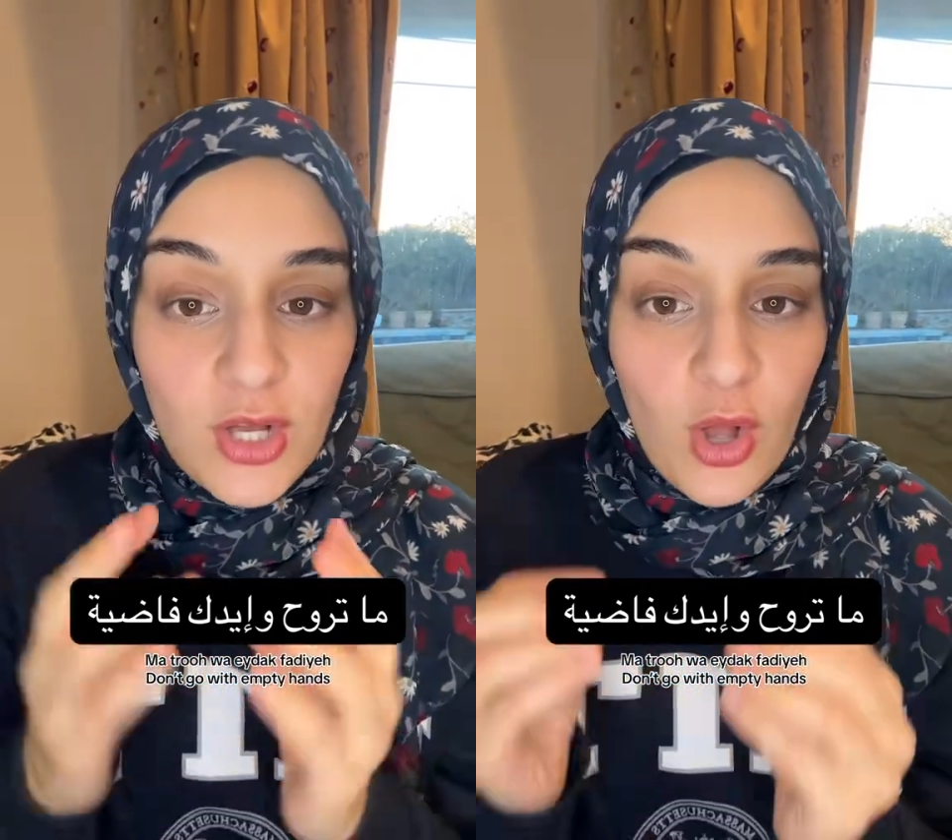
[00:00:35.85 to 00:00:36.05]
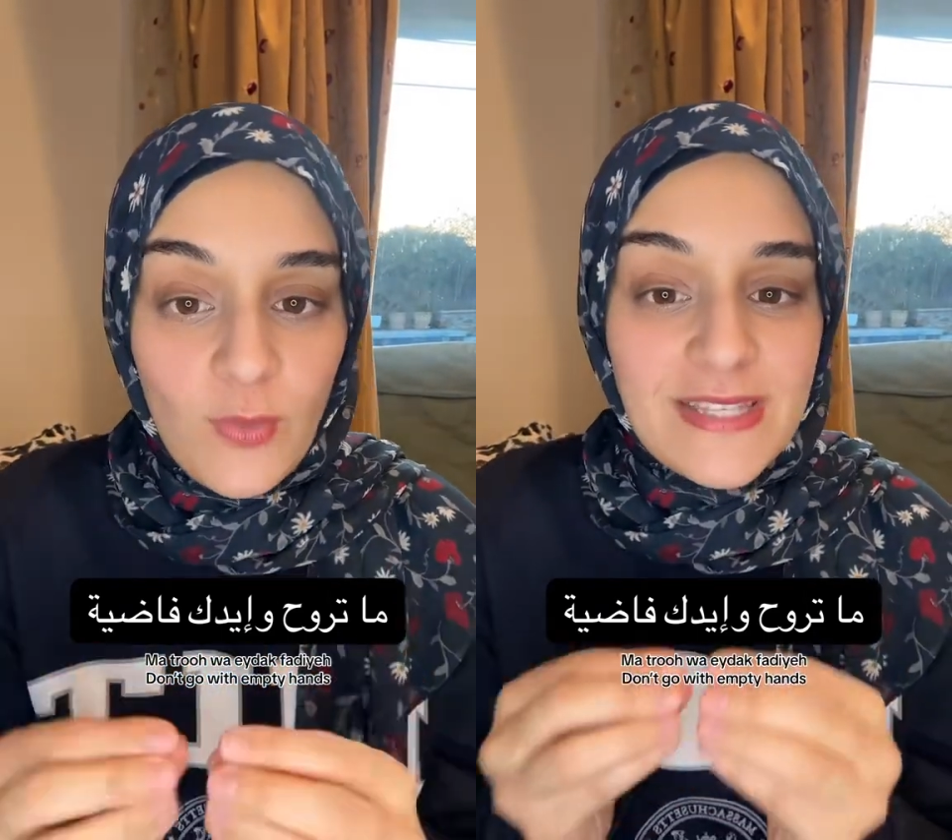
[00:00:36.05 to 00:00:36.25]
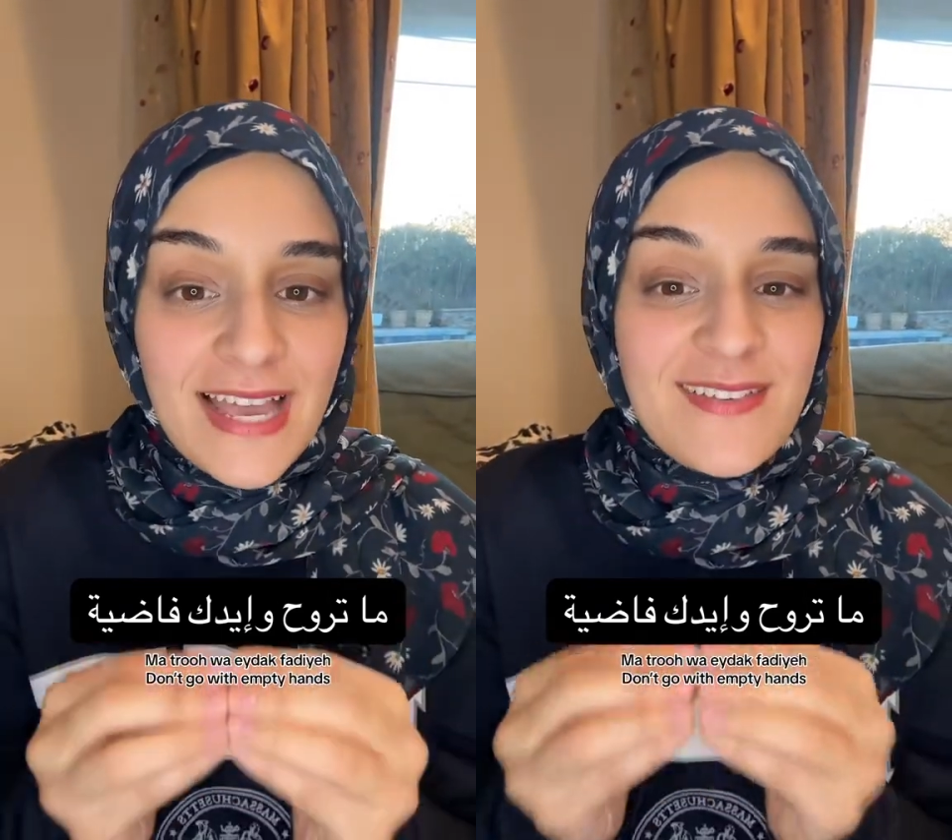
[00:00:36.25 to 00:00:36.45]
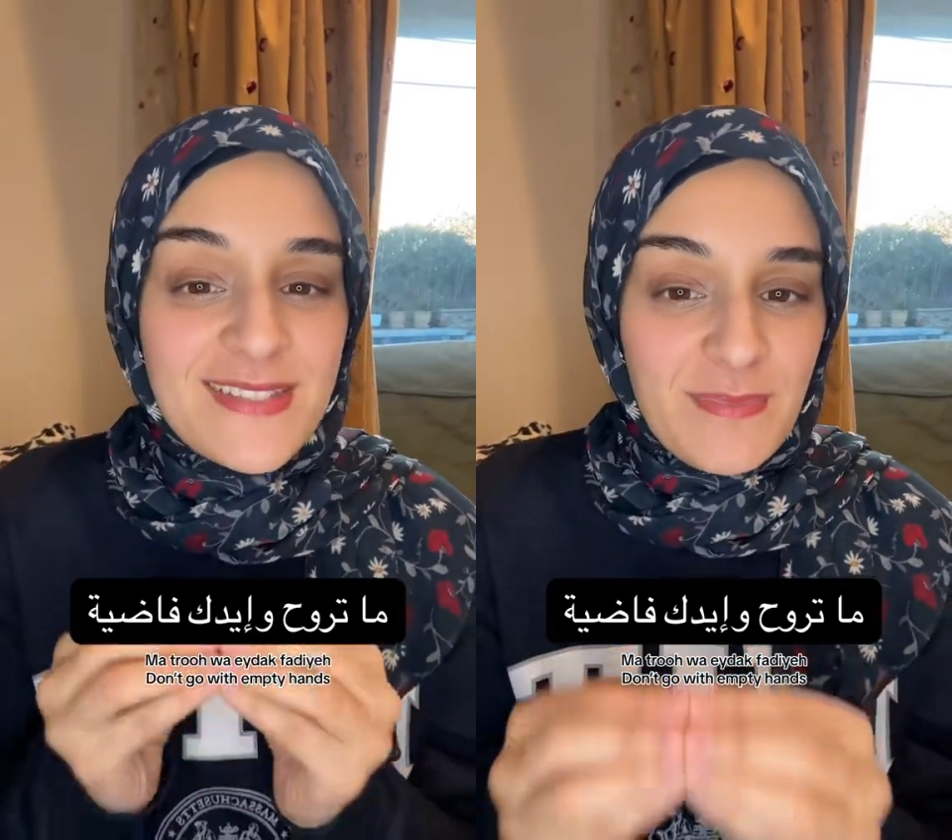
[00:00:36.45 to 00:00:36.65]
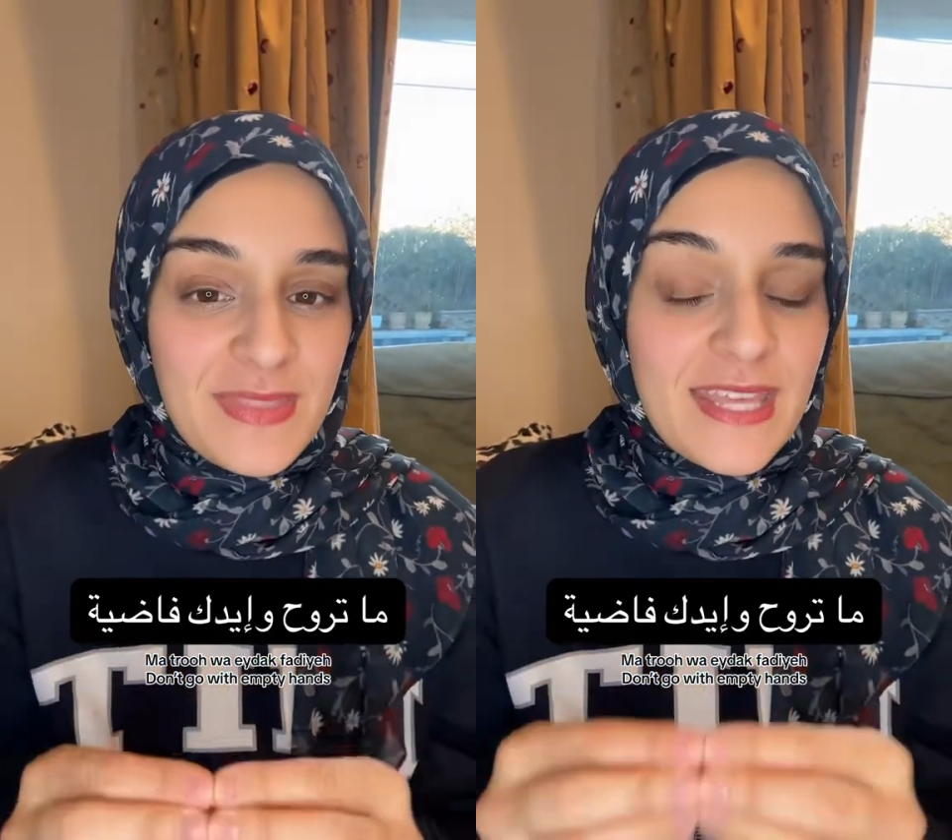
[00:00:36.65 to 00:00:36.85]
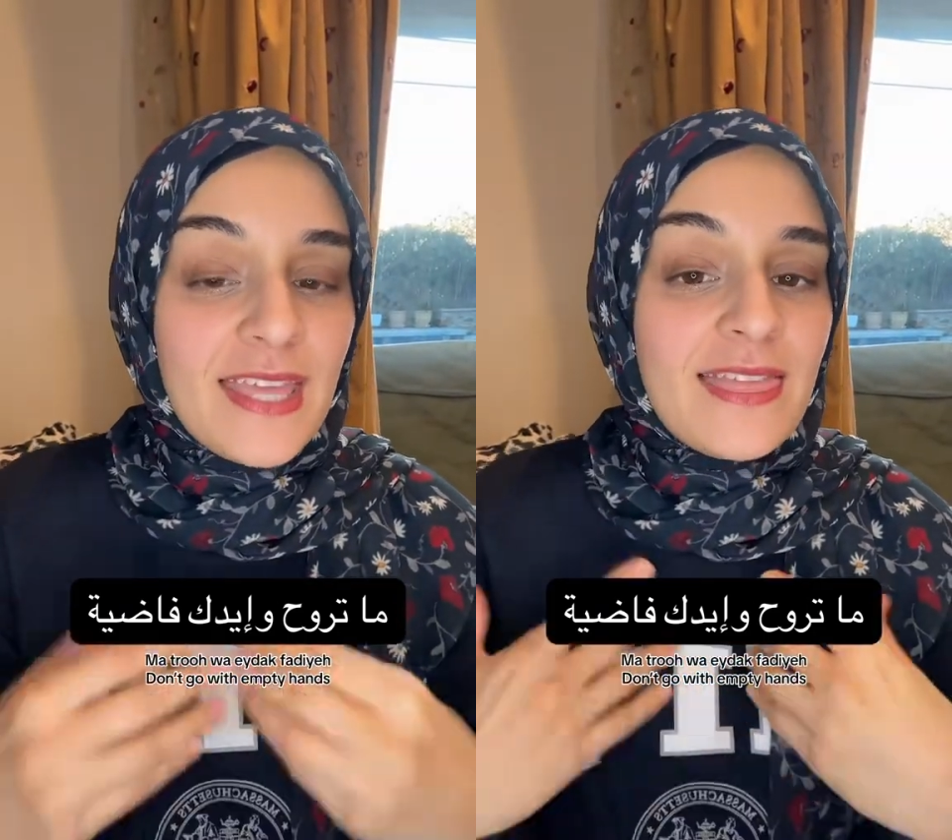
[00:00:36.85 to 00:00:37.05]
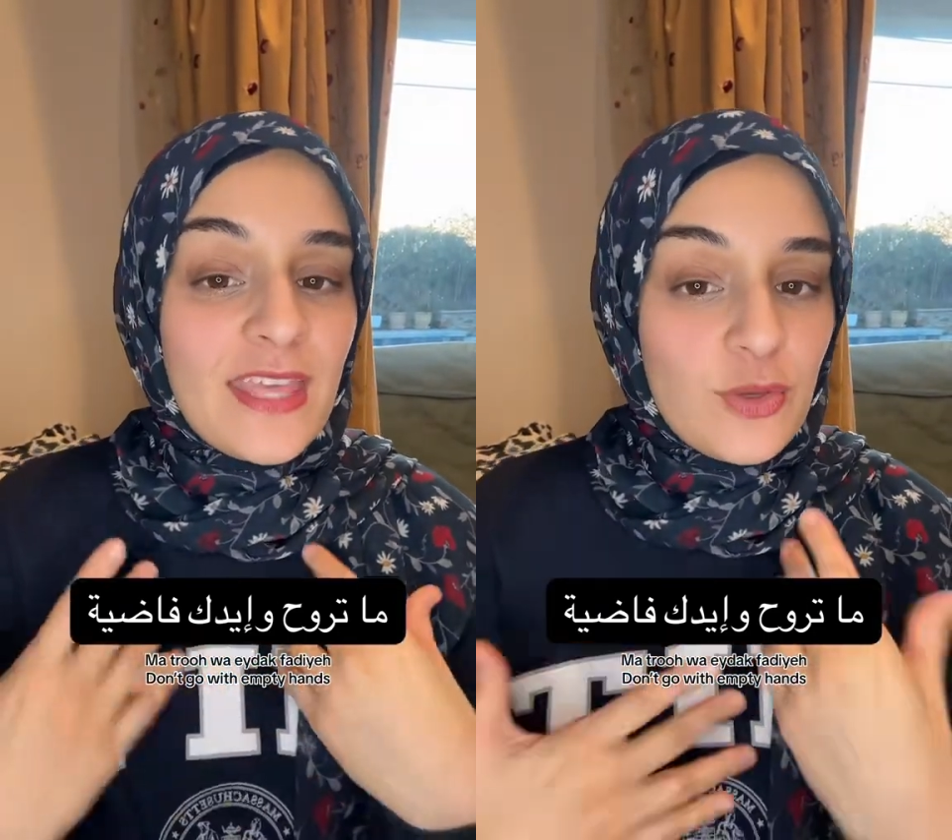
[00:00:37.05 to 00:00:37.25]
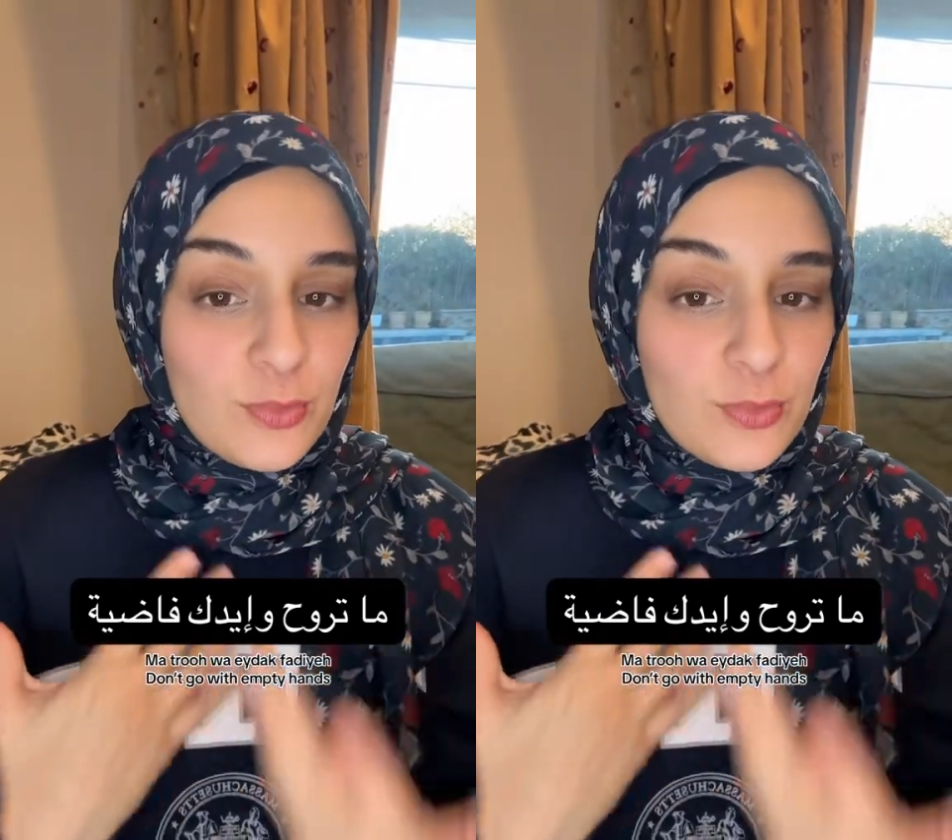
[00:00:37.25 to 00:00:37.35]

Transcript: Always have something that you